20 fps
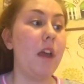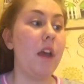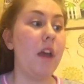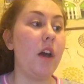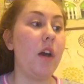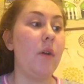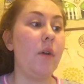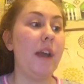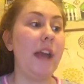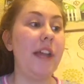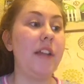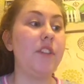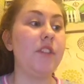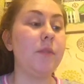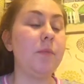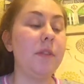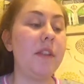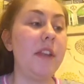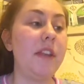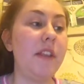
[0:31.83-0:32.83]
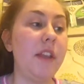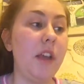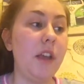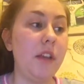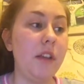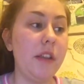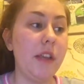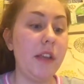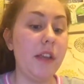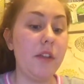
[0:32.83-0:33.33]
Okay, so
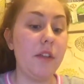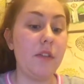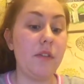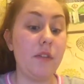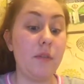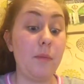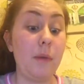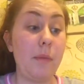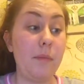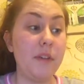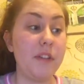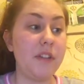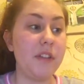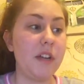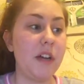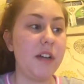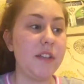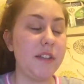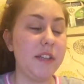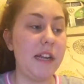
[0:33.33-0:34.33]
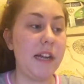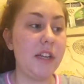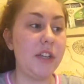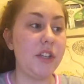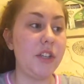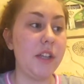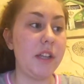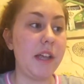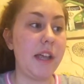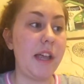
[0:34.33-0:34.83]
when we started
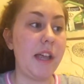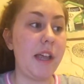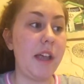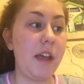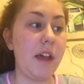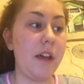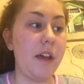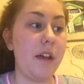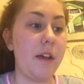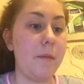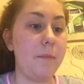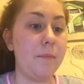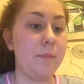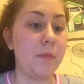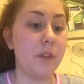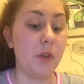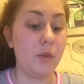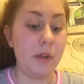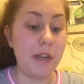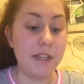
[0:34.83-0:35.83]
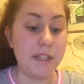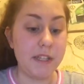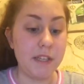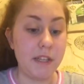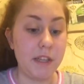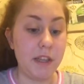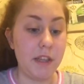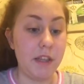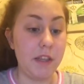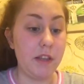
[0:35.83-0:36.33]
actually
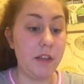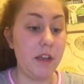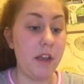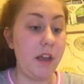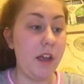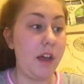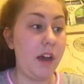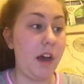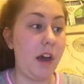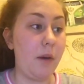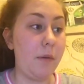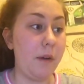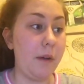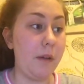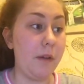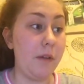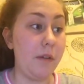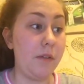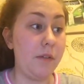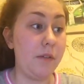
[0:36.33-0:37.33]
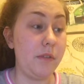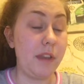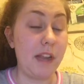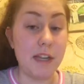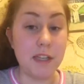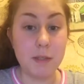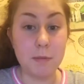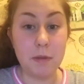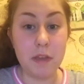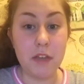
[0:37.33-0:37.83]
creating our
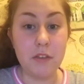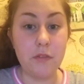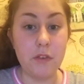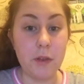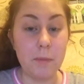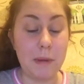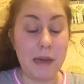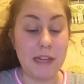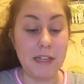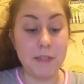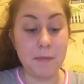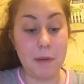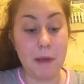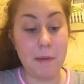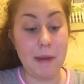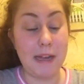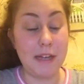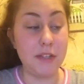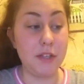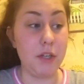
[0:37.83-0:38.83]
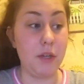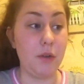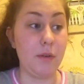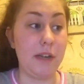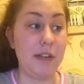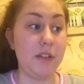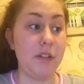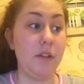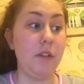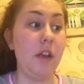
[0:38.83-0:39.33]
dance piece for the pantomime Hans and
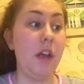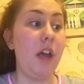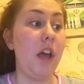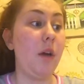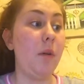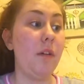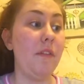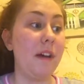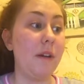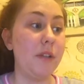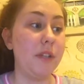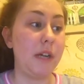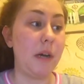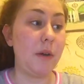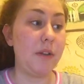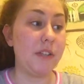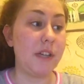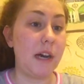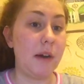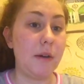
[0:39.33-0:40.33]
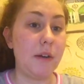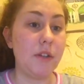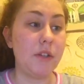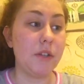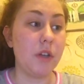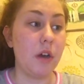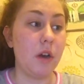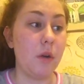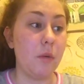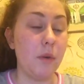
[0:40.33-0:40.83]
Gretel, we found out our
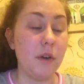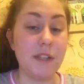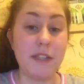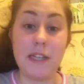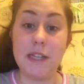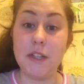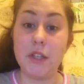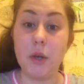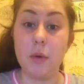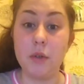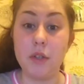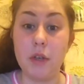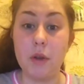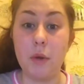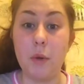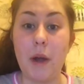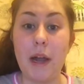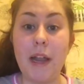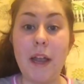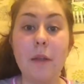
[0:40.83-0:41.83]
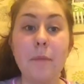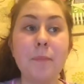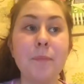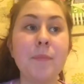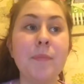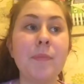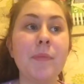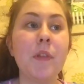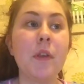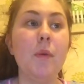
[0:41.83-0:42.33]
song was It's Oh So Quiet,
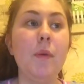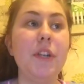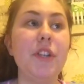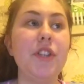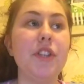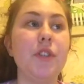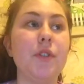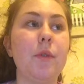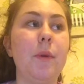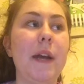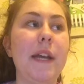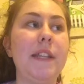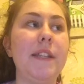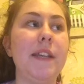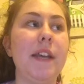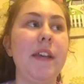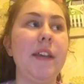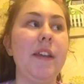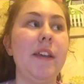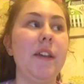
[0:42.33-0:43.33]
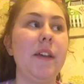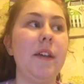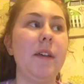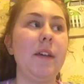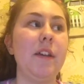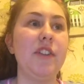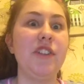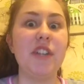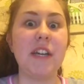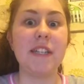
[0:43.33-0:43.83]
which is quite
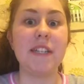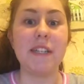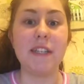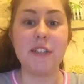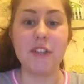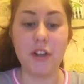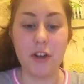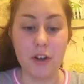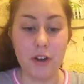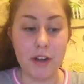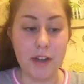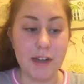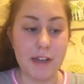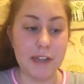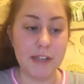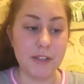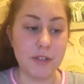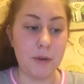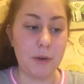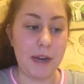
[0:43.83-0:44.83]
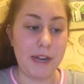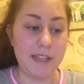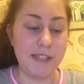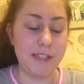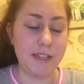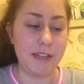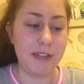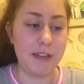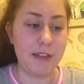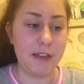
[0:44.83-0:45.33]
a jazzy song, and it's
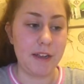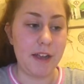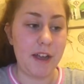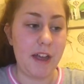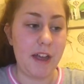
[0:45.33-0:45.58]
quite a